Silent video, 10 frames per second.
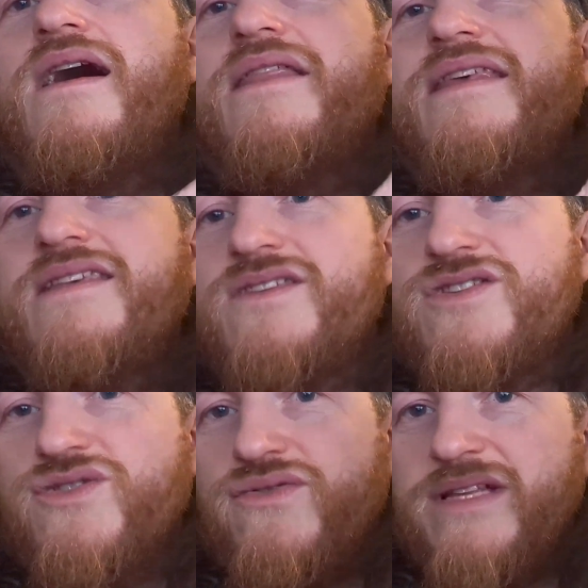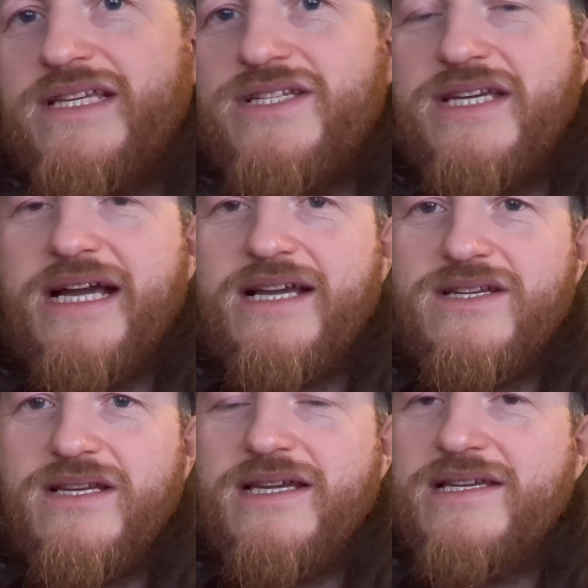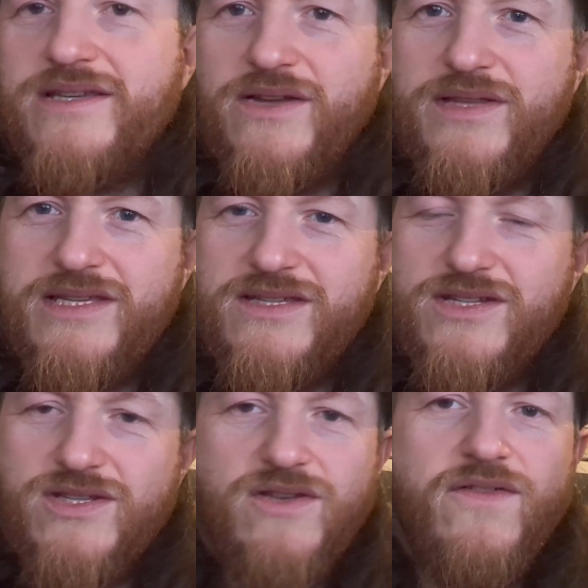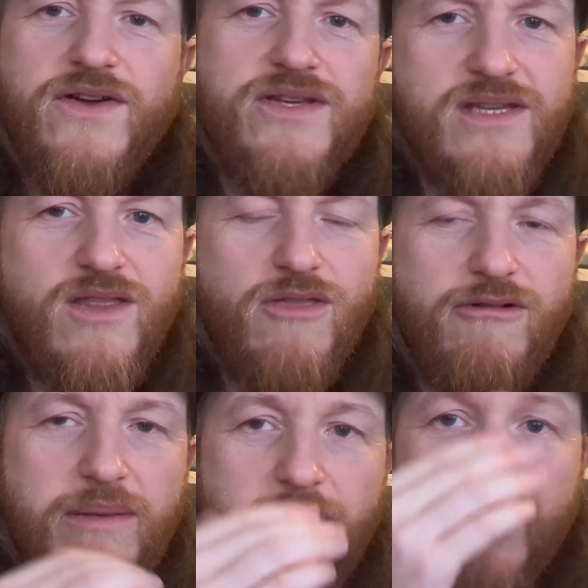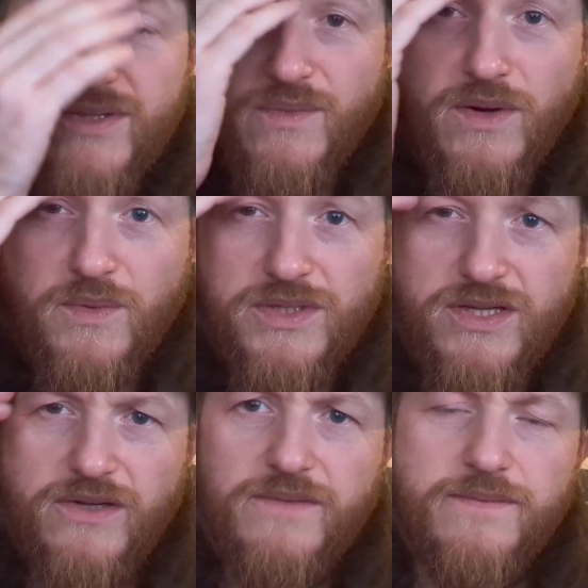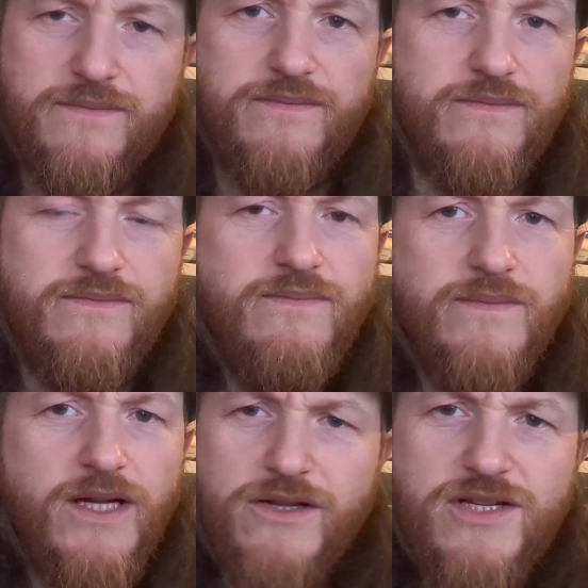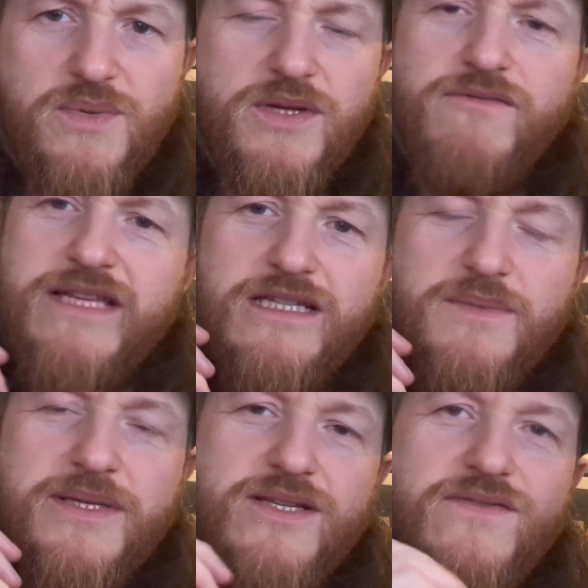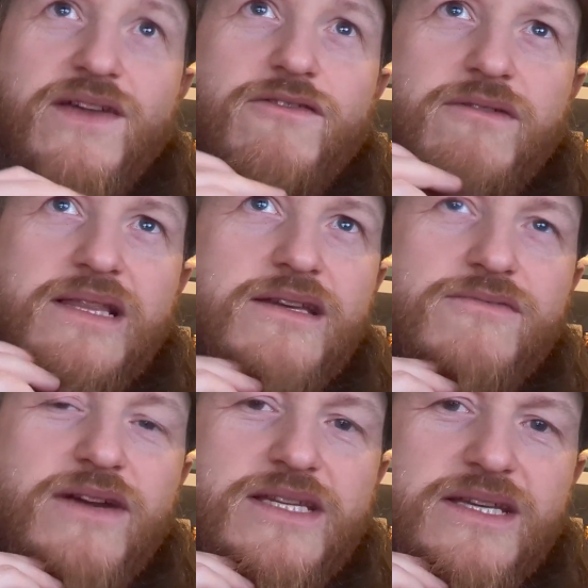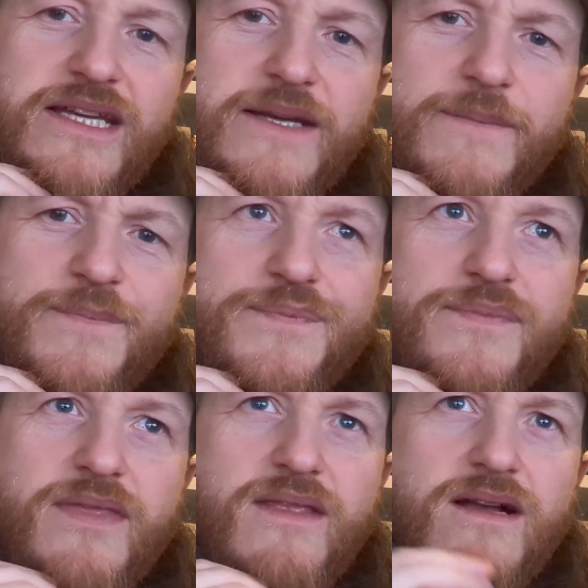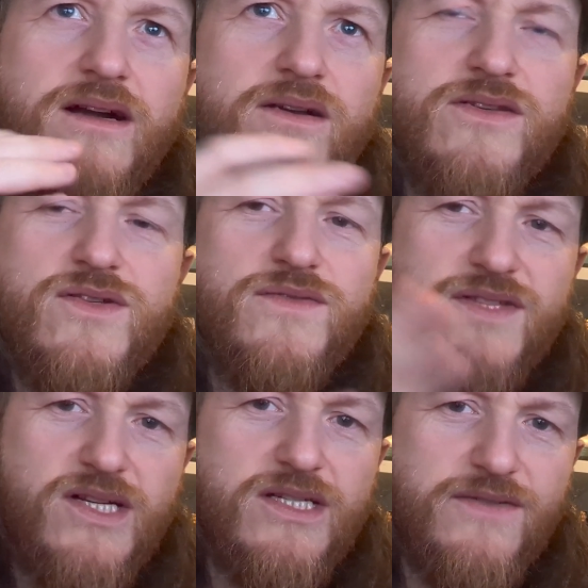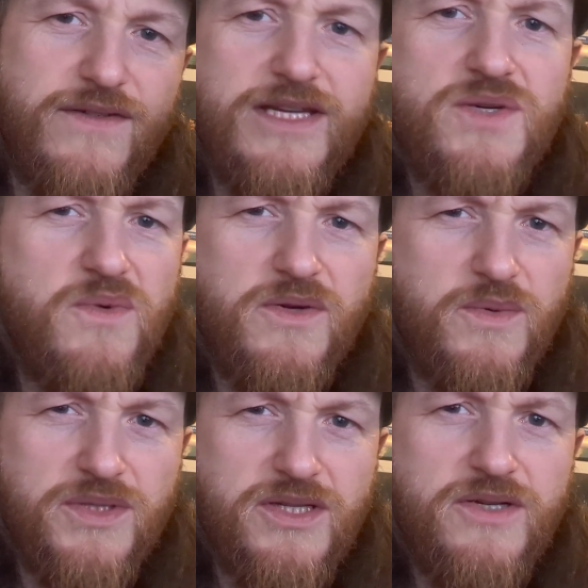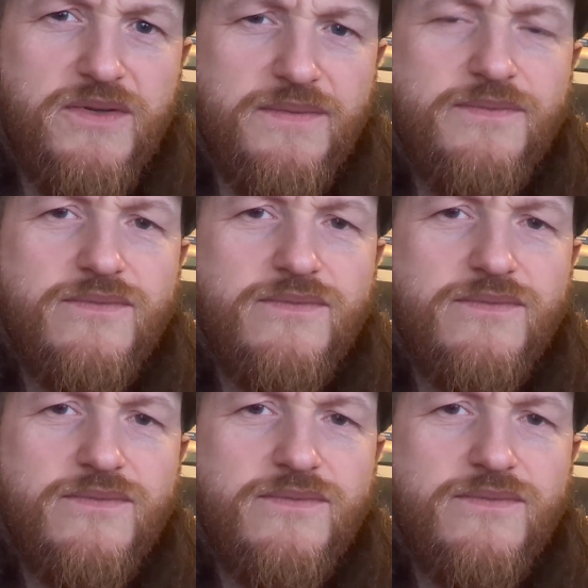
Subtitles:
This is a trilogy, actually, so this is just the first in 3 books on World War II. And I just want to read these because I've never really read a sort of start to finish World War II